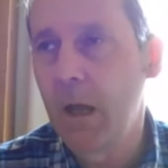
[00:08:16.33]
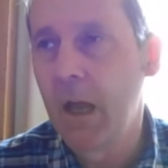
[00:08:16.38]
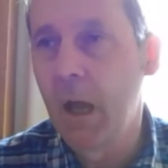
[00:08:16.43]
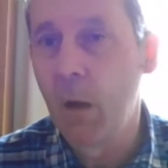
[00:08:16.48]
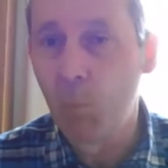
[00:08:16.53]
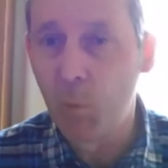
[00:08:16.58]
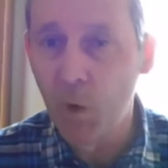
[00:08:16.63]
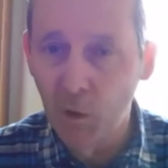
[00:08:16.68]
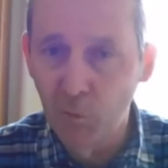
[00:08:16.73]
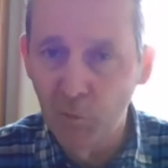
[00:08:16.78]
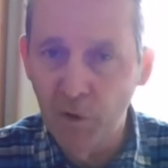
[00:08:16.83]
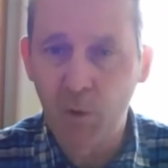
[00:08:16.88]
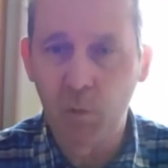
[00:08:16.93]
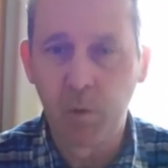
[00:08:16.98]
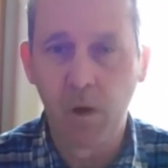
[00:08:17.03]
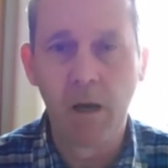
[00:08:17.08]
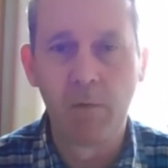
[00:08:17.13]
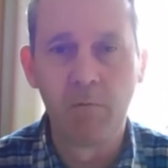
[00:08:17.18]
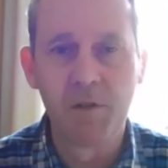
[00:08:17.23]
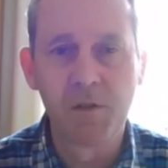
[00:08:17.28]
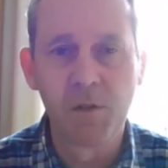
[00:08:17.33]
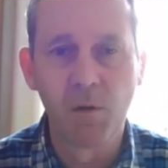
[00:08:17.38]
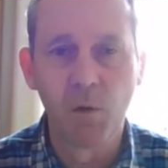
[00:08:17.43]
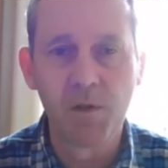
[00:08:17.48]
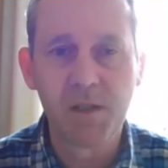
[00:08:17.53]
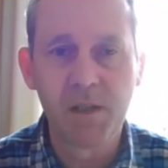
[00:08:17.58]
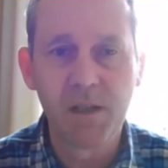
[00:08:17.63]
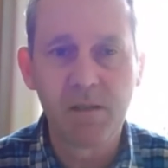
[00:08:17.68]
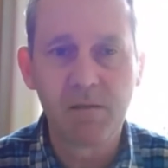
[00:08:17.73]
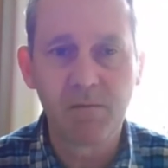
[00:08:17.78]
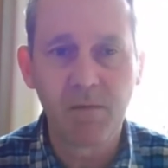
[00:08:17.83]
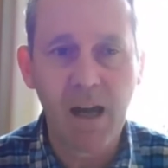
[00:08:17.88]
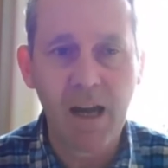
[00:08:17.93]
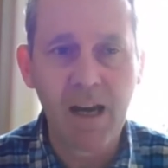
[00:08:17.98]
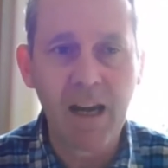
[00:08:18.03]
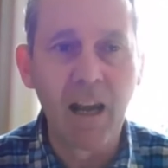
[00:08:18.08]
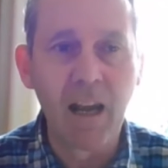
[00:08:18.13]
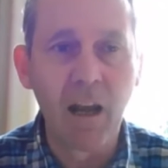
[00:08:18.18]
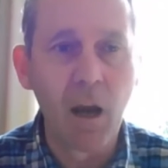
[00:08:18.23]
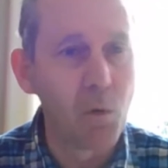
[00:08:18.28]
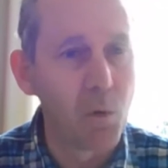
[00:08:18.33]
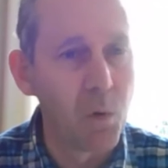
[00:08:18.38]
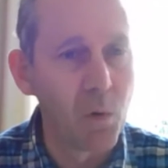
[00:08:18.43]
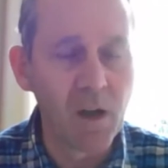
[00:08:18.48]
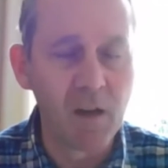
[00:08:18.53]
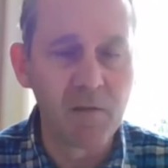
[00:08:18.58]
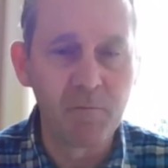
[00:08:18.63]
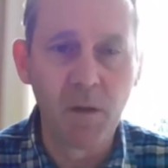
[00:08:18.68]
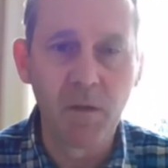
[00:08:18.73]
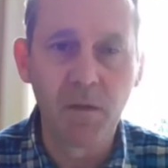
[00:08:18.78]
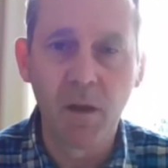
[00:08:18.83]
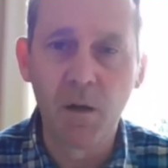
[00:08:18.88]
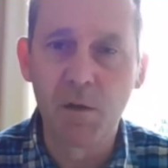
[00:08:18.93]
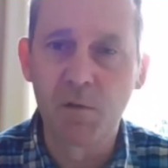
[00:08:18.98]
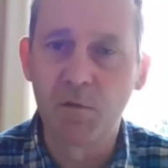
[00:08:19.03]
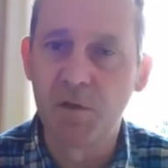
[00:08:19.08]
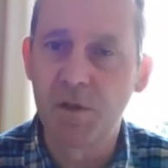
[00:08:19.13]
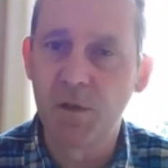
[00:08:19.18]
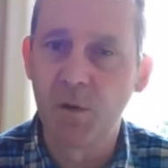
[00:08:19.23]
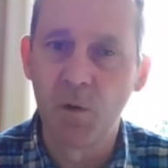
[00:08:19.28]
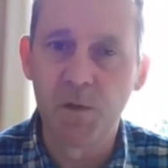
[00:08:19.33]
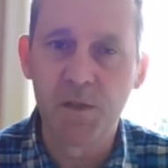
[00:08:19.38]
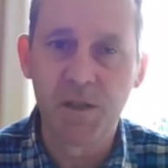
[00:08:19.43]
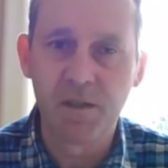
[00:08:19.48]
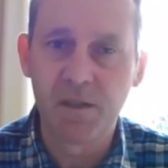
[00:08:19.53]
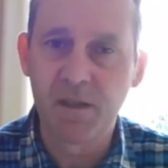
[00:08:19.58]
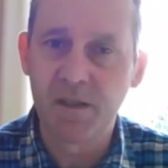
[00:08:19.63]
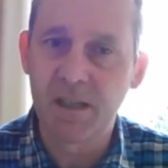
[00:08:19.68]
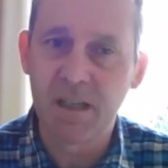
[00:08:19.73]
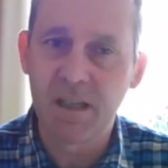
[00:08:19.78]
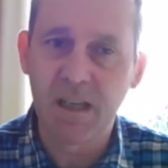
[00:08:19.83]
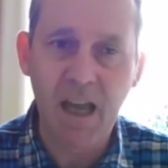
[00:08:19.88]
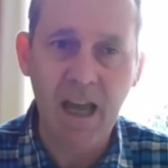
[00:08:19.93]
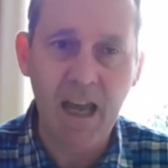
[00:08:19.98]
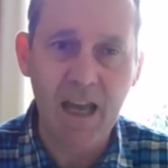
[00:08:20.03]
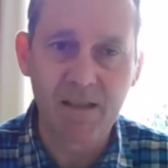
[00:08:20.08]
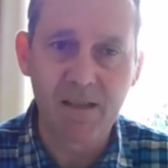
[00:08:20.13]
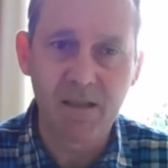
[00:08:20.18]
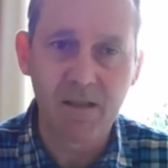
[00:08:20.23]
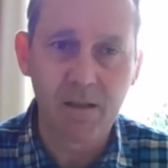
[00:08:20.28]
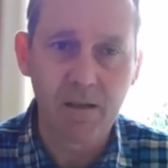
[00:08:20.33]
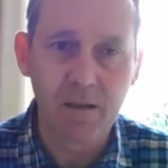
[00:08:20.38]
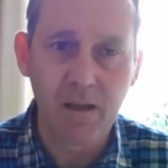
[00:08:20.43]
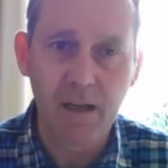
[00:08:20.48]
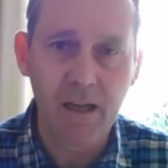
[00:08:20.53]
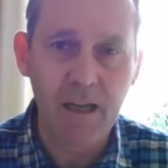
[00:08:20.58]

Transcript: It will require resources, and in local government, those resources are scarce.